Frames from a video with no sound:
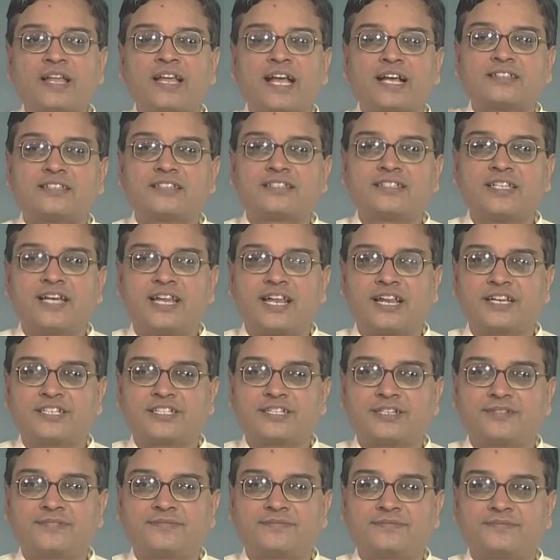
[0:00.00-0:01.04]
axis direction.
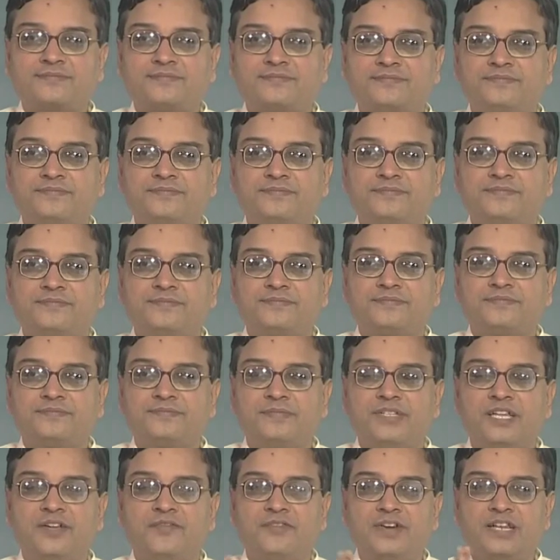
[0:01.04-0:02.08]

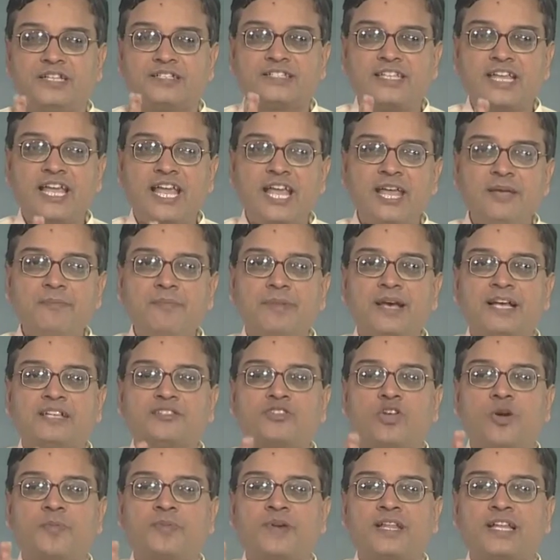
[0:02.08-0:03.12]
If it is same as
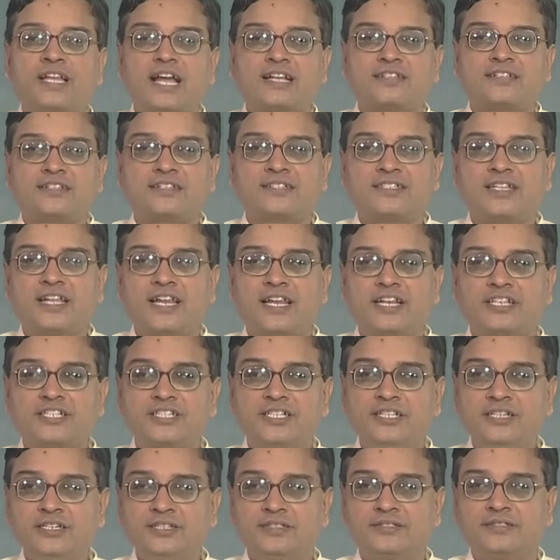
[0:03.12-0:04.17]
optic axis
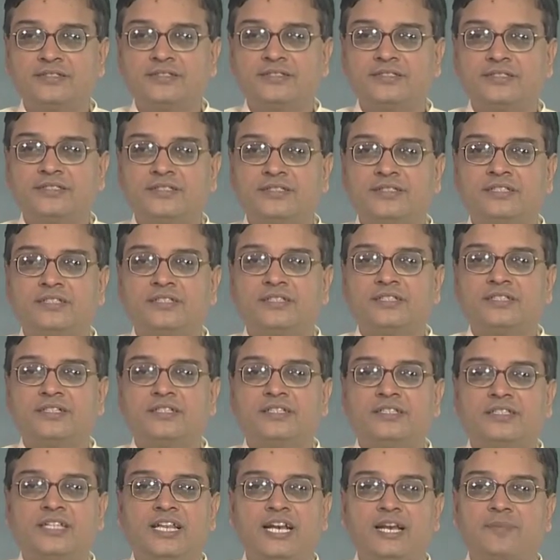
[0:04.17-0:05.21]
direction,
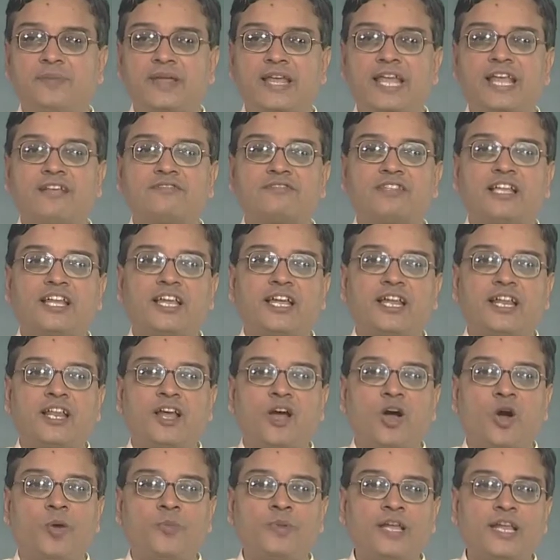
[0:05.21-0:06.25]
then it behaves like an
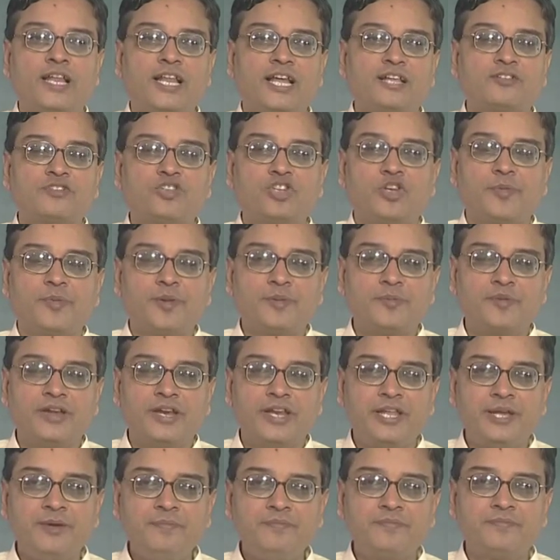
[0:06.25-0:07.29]
optical isotropic
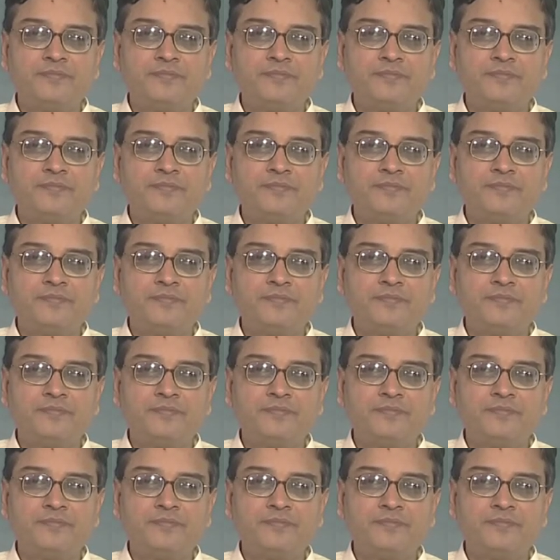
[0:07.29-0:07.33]
medium.